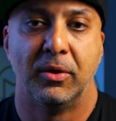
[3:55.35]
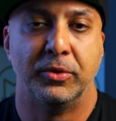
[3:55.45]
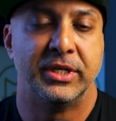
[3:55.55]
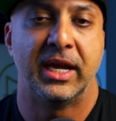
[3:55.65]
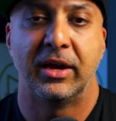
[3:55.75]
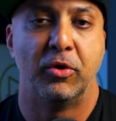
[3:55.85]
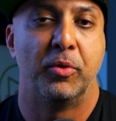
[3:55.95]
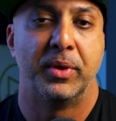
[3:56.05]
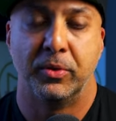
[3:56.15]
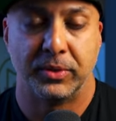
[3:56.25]
O G
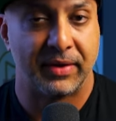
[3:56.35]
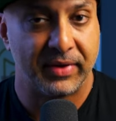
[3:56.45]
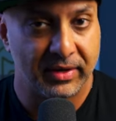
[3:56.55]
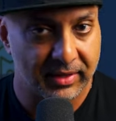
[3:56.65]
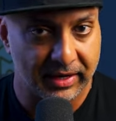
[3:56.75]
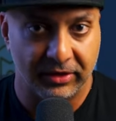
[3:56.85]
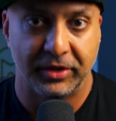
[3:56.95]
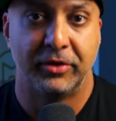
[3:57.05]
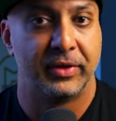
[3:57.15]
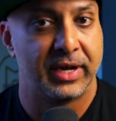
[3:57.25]
Anunoby, who was having, like,
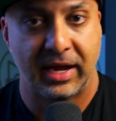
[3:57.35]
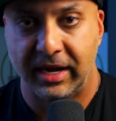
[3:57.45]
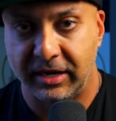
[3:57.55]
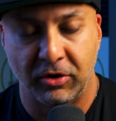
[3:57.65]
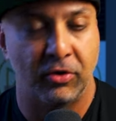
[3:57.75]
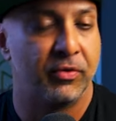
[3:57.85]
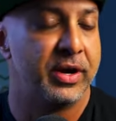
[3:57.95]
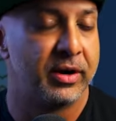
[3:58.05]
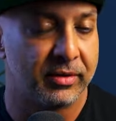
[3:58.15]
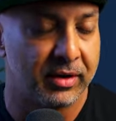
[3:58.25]
literally a
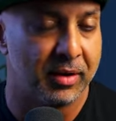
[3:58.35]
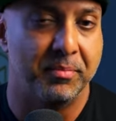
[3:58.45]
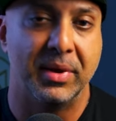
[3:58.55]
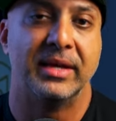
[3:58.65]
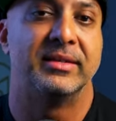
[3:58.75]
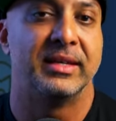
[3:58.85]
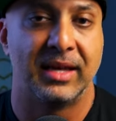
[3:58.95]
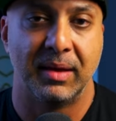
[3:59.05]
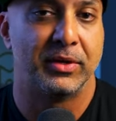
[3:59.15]
career amazing game,